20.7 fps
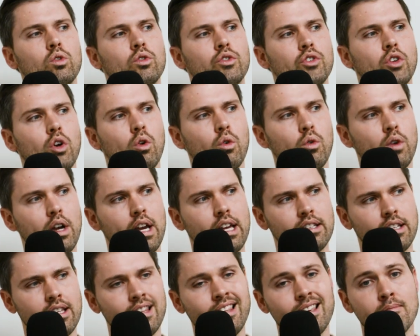So
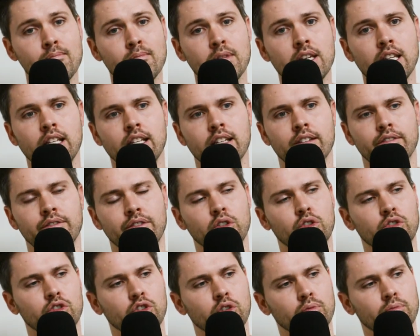in the immediate
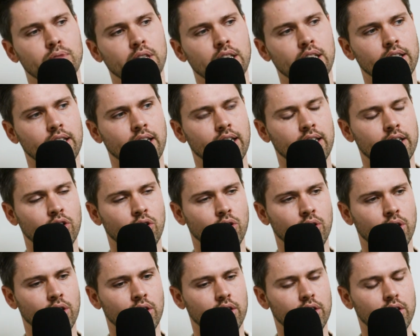future, being that
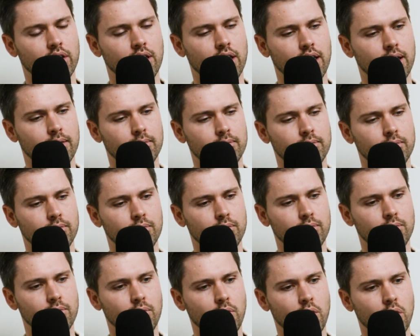you're um,
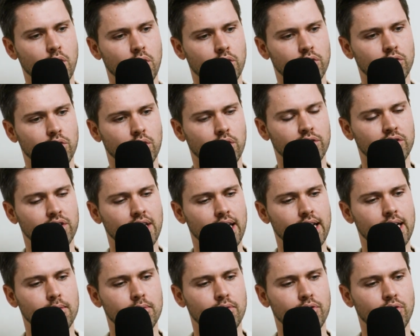you're sort of
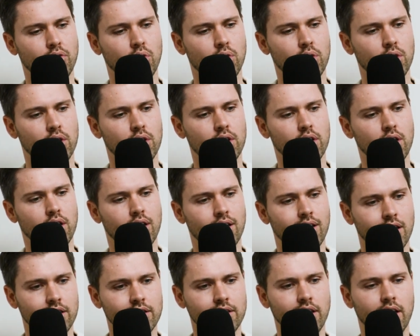set up for
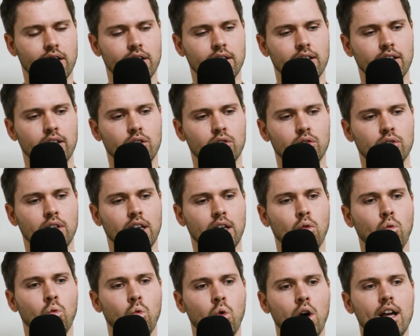Ontario, Obviously,
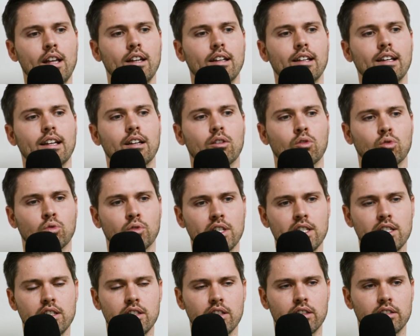like what
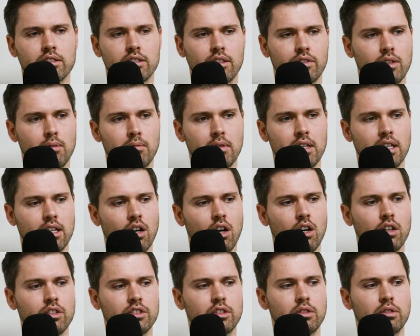regions if somebody
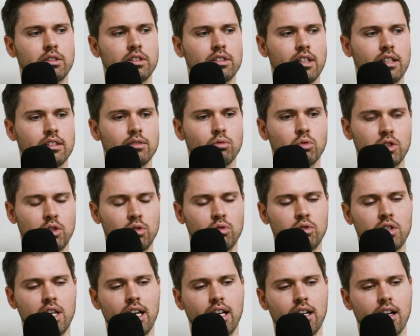calls you and says will you
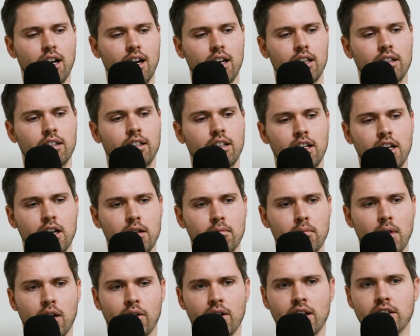take on
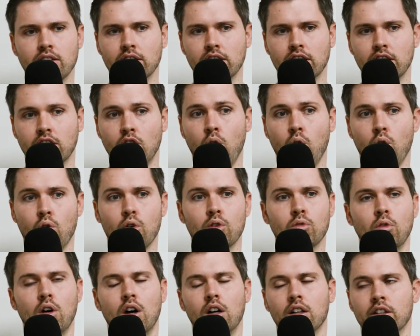my rental in
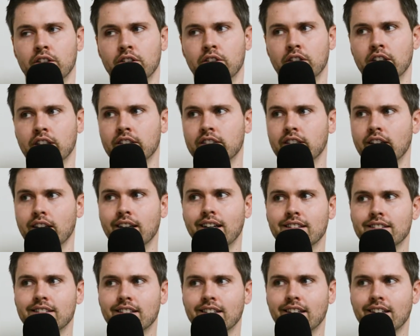cornwall are you going to say yes to